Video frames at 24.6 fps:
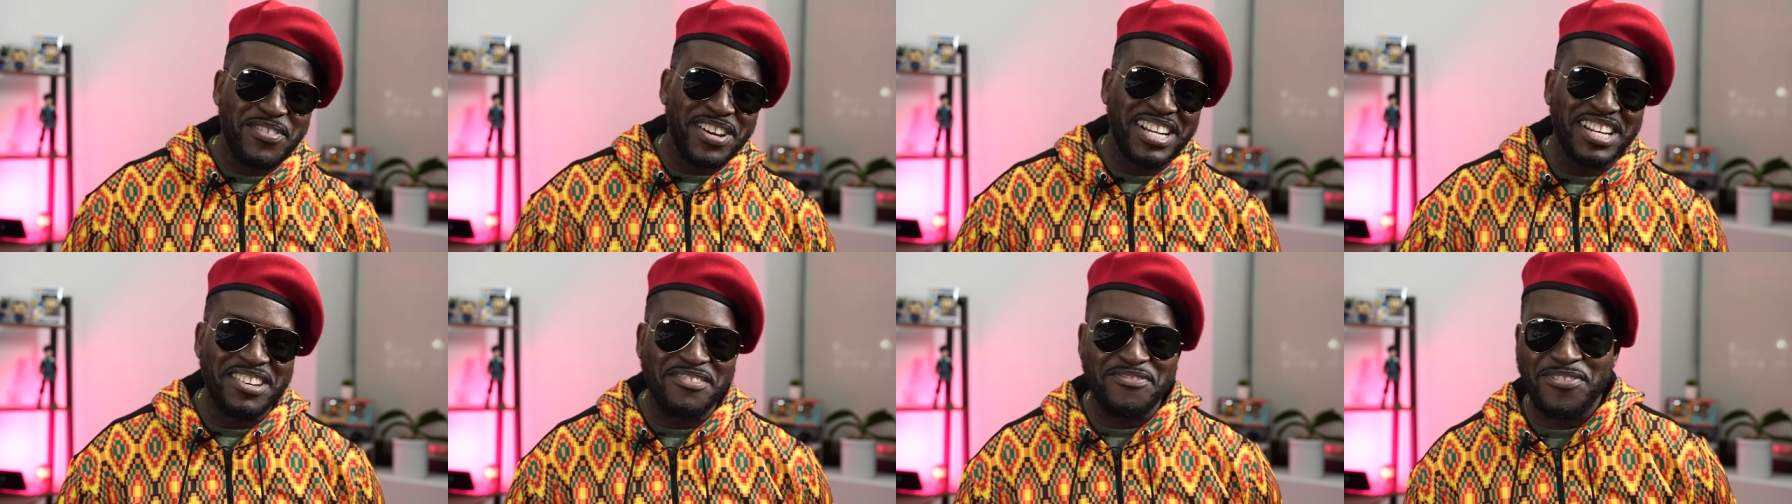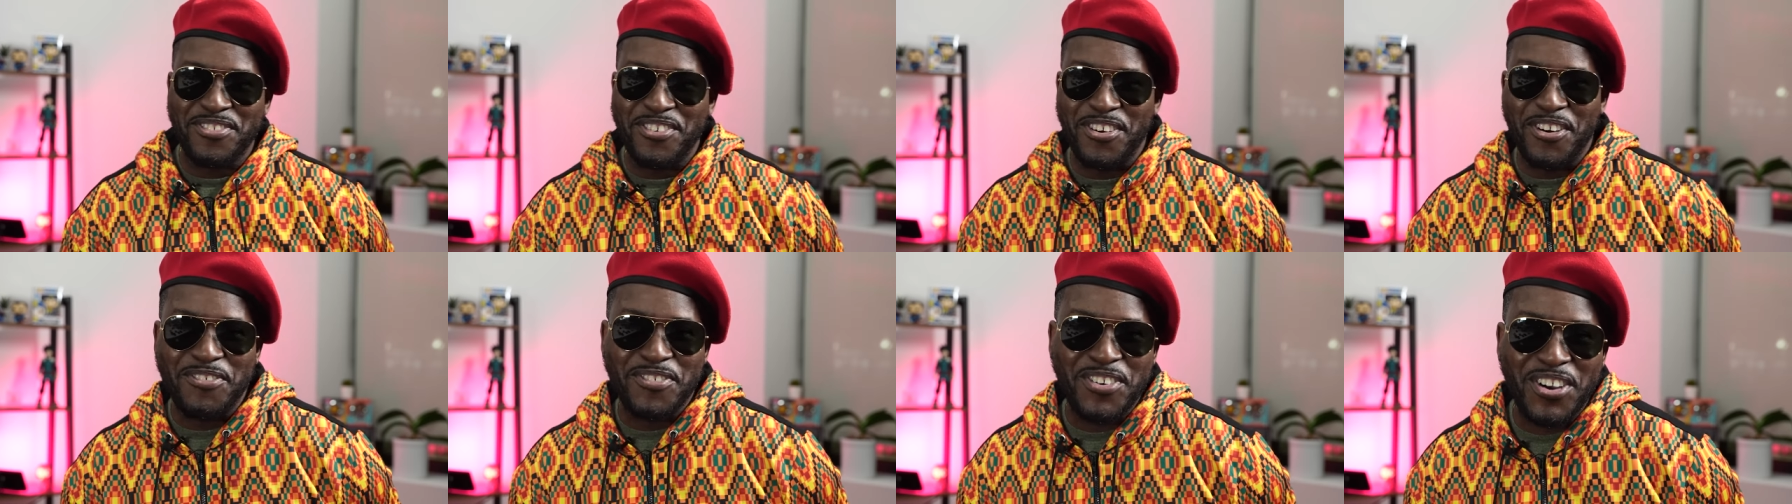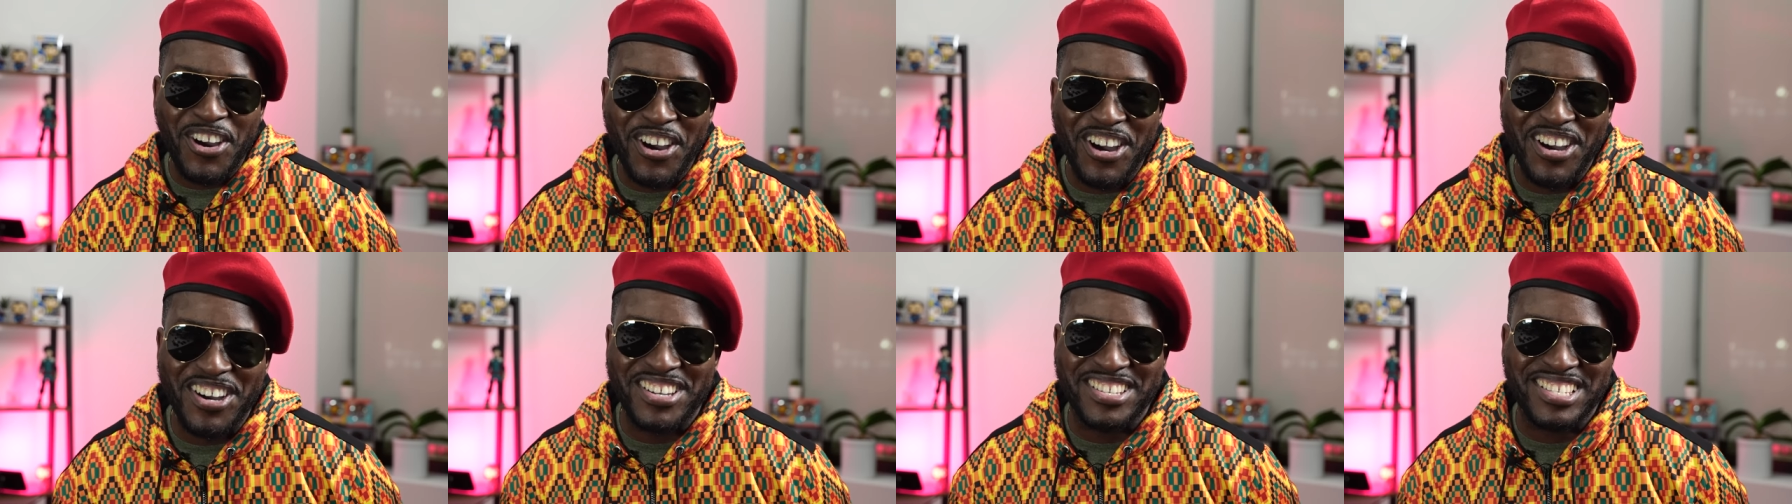waiting for, of
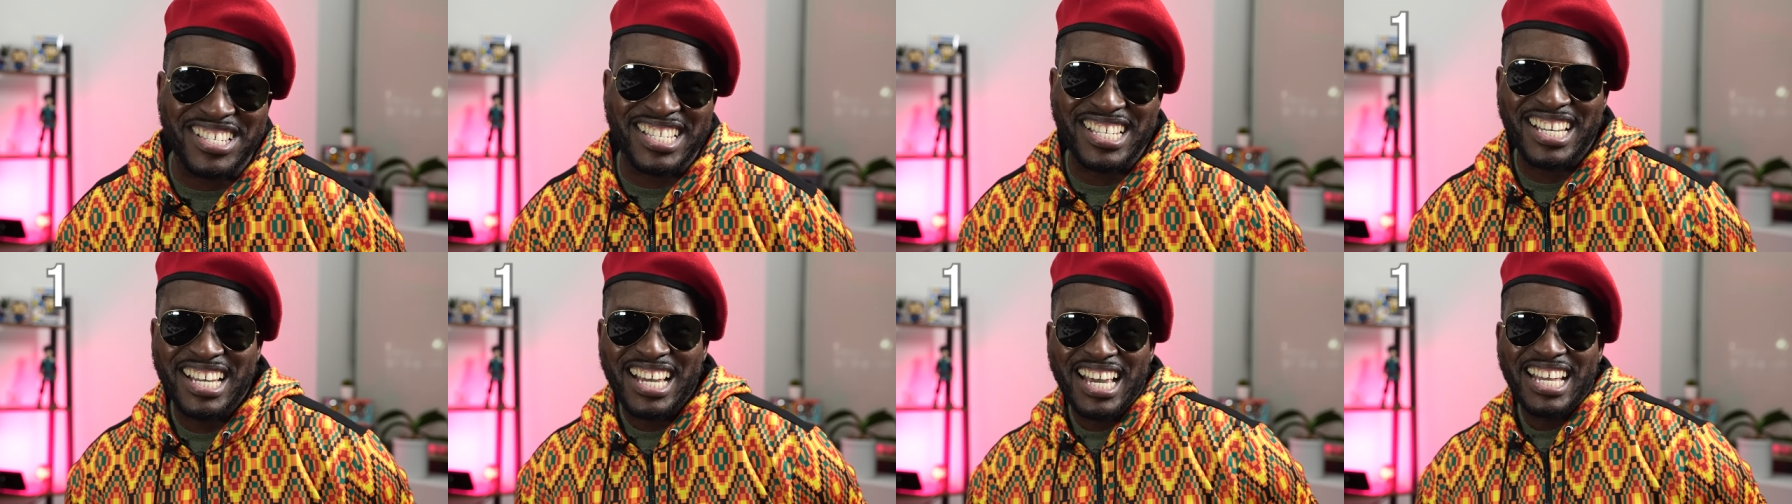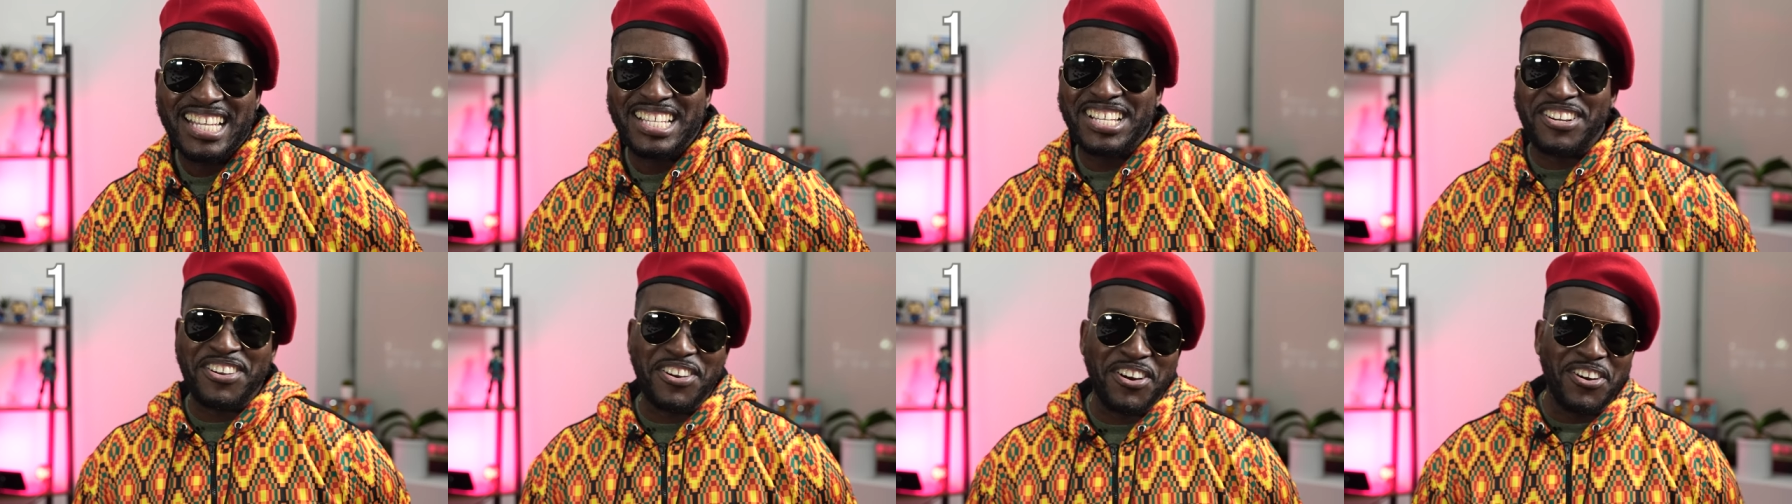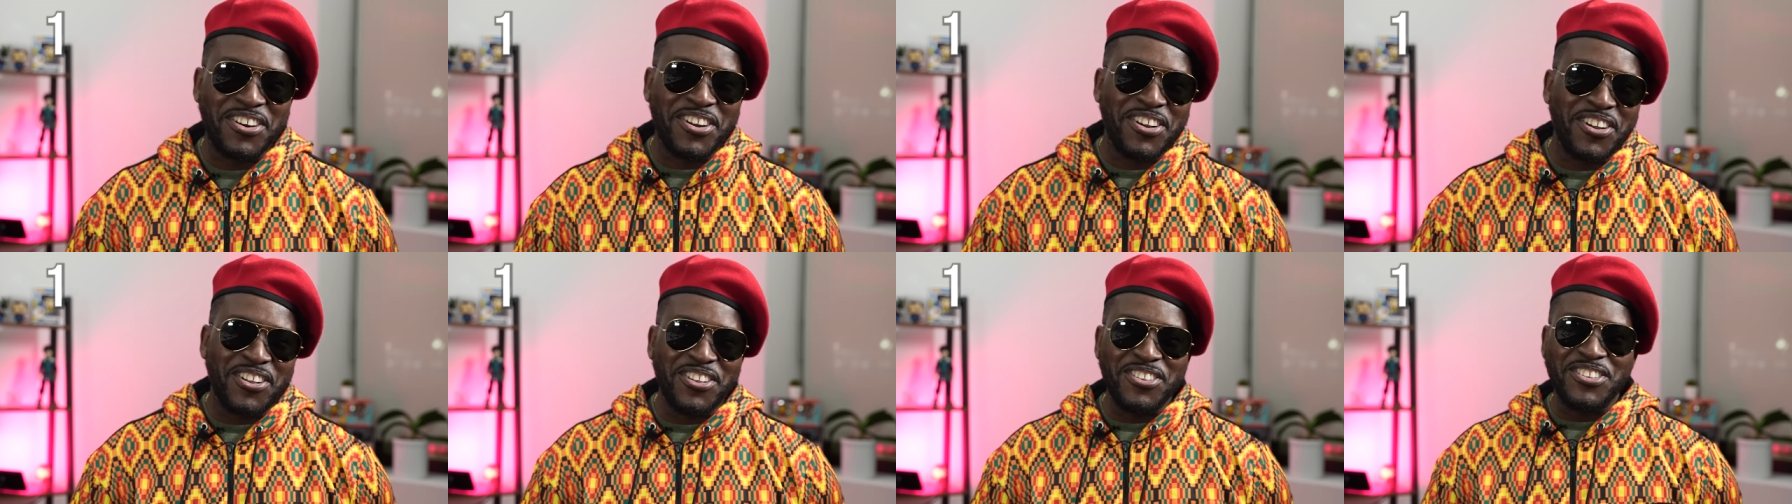course, the
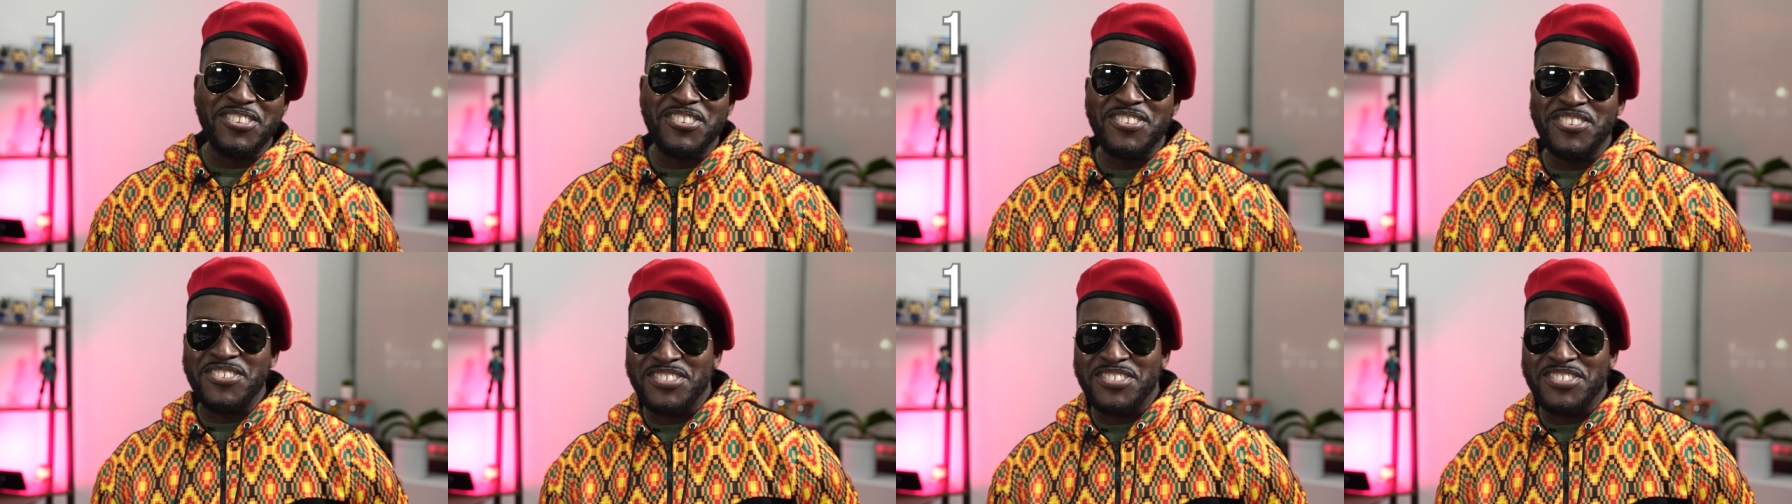Colonel only